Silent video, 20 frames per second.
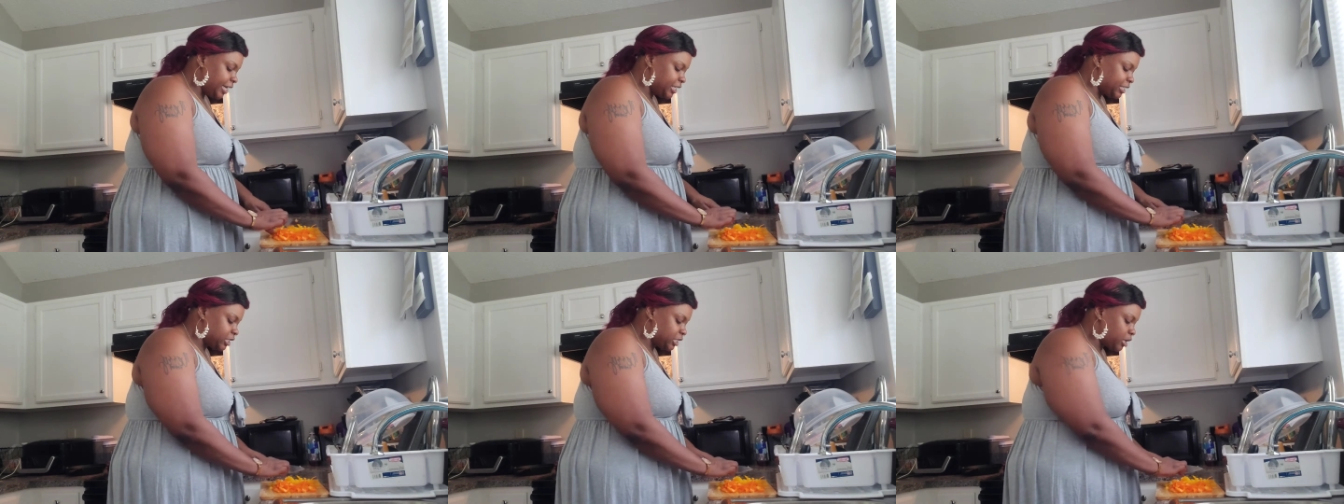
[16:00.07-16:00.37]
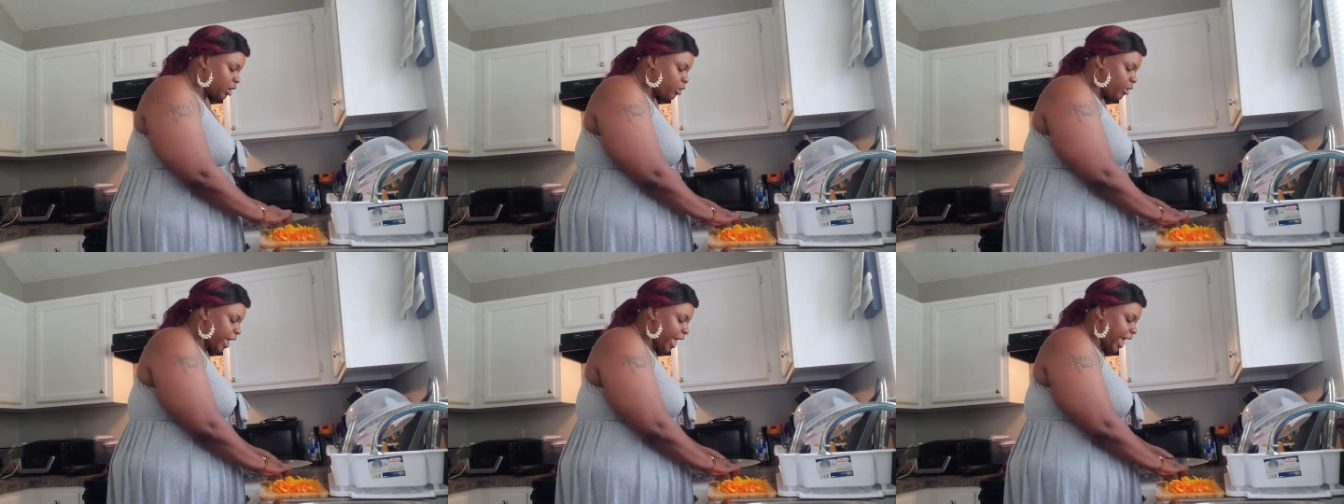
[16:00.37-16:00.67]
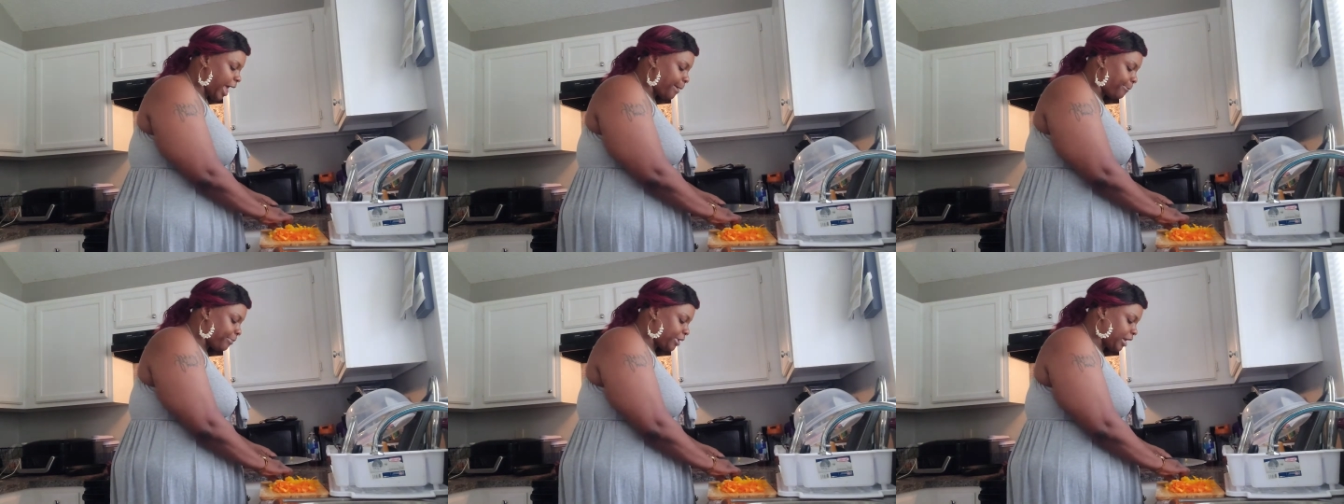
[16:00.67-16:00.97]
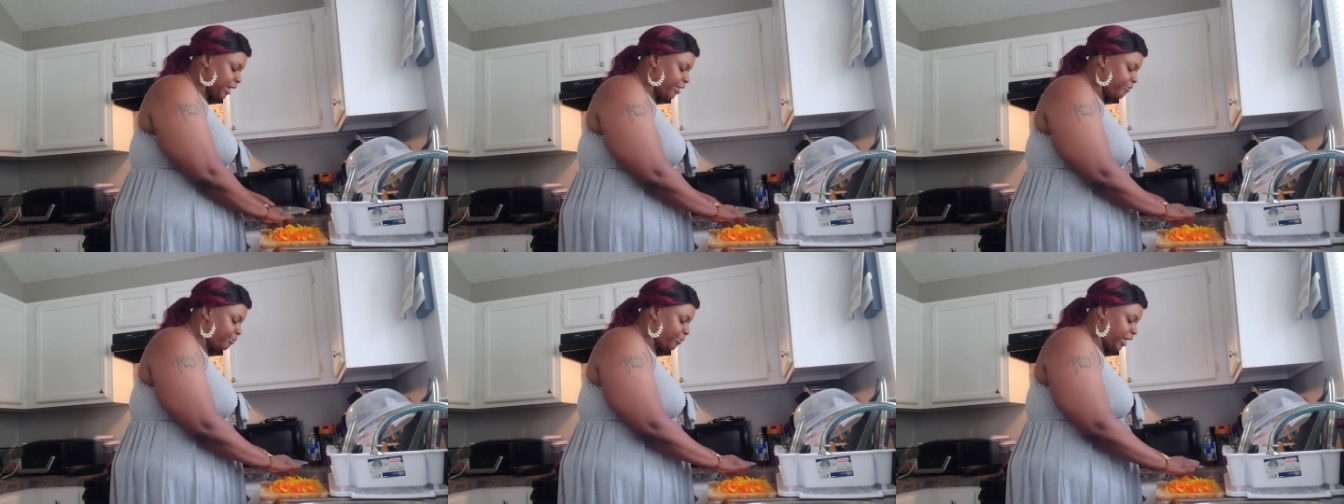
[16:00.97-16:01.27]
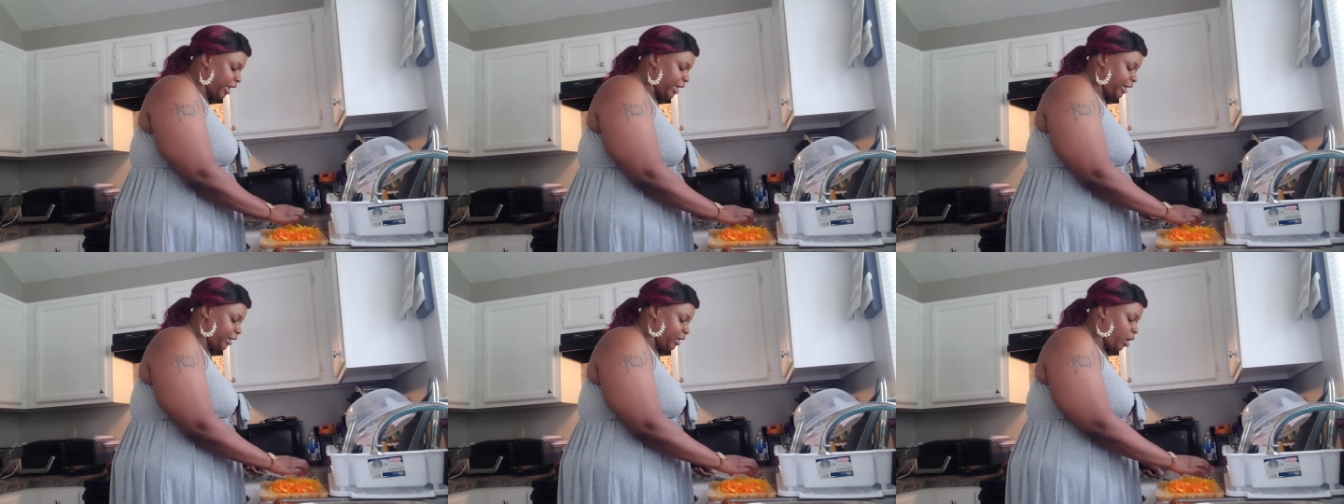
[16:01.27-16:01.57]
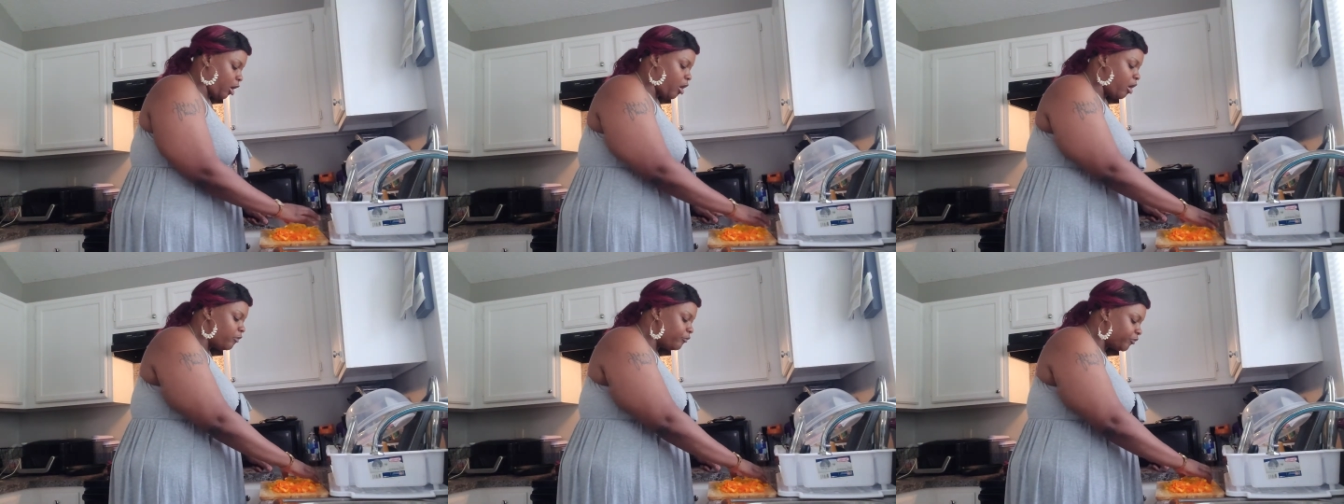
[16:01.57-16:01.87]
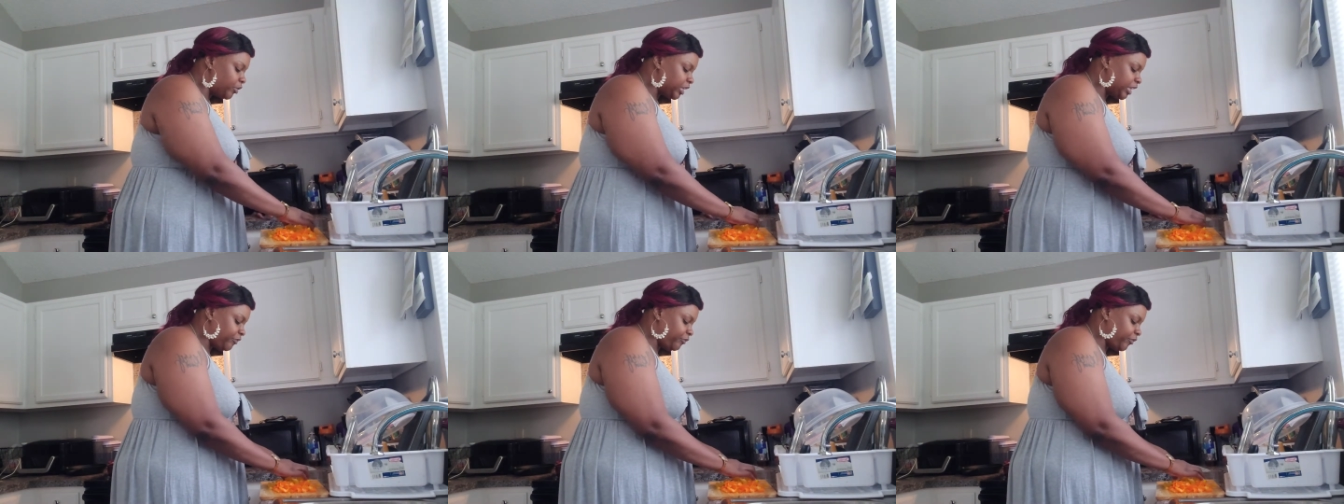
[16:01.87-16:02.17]
so happy and
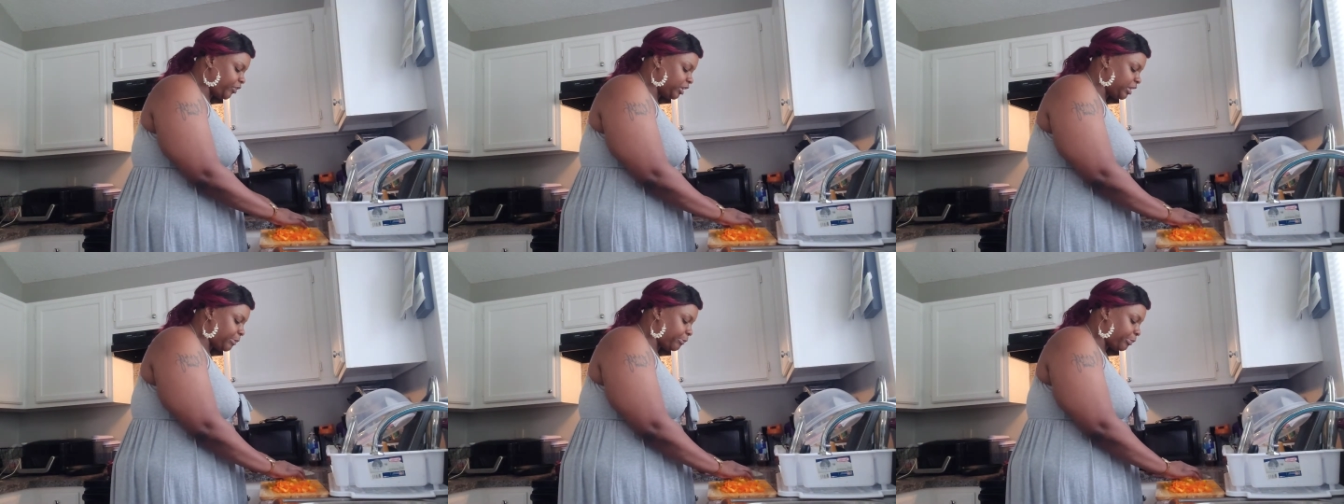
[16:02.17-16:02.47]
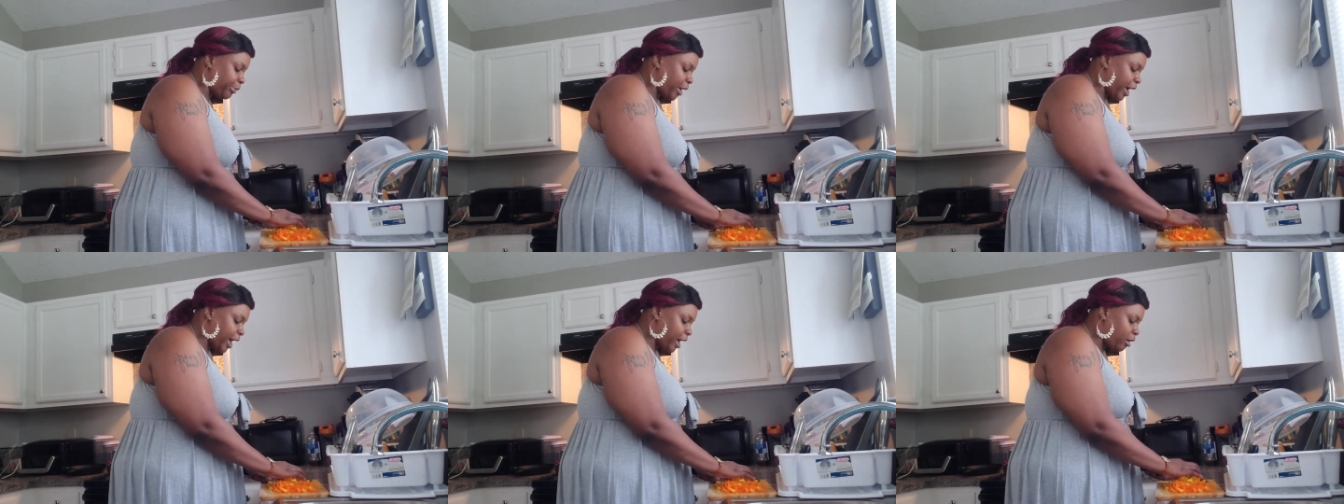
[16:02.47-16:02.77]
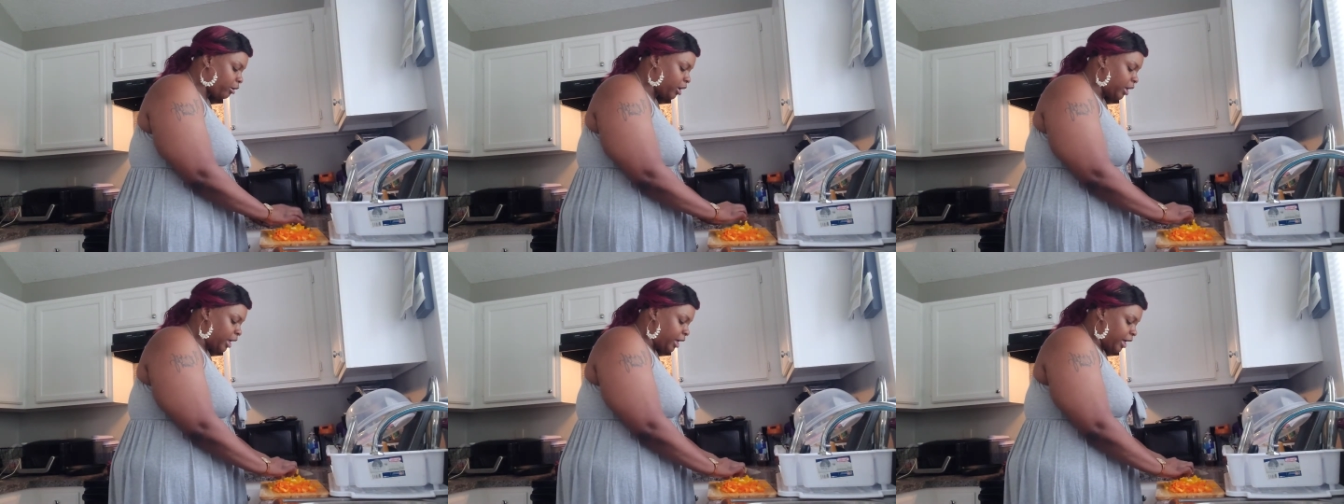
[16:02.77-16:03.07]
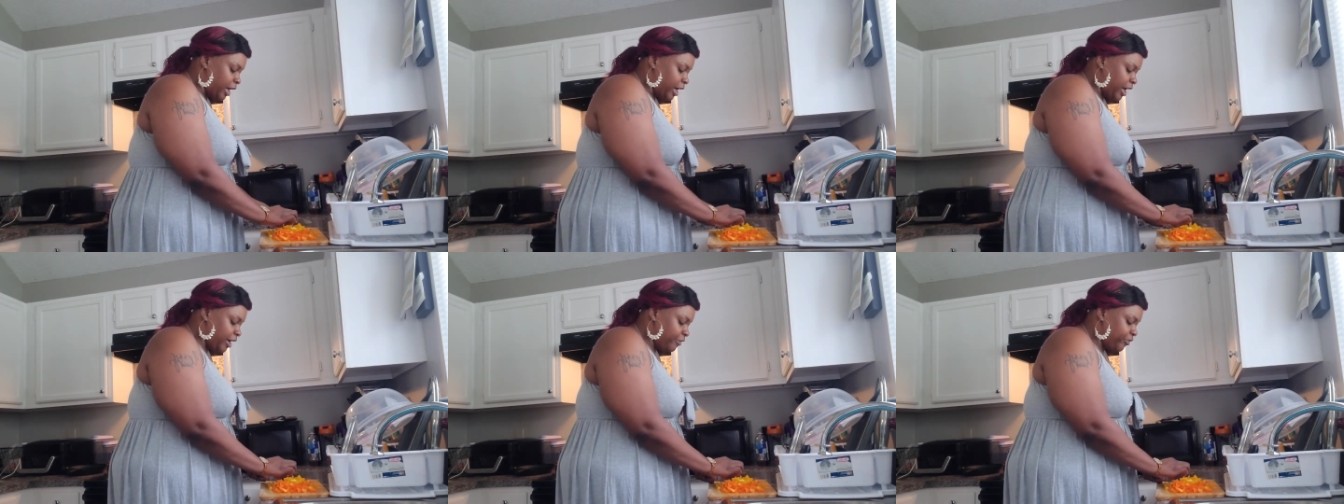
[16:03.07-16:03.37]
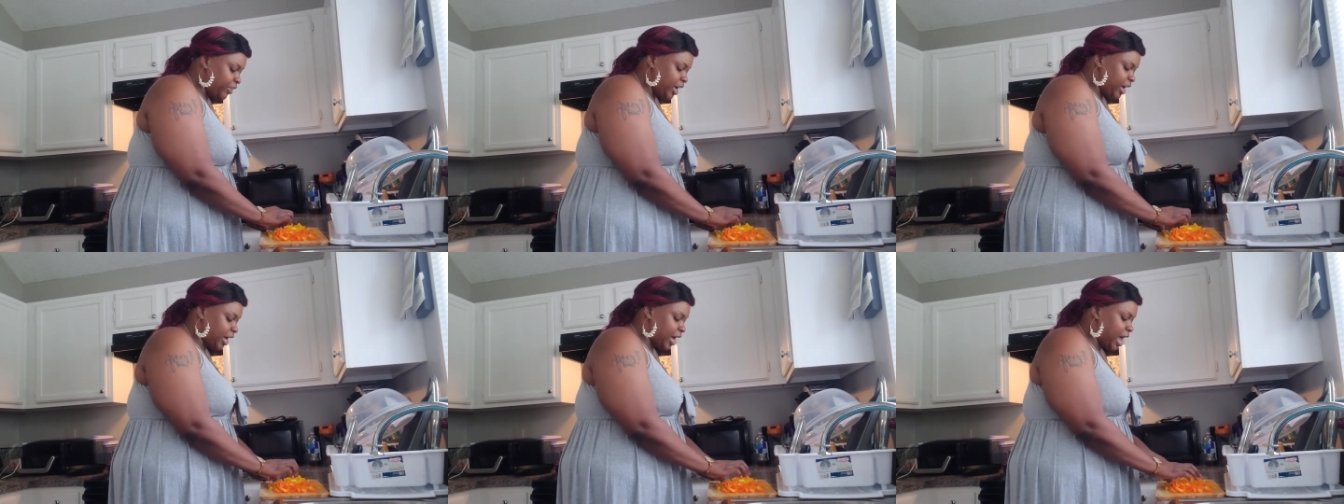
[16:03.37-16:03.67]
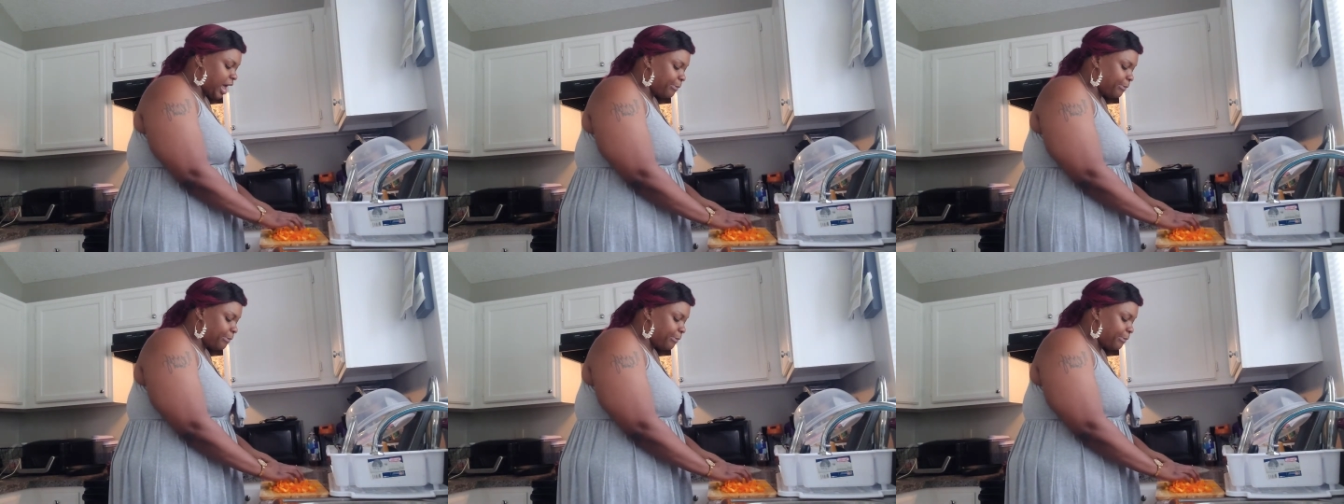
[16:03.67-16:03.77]
hopefully feeling proud of the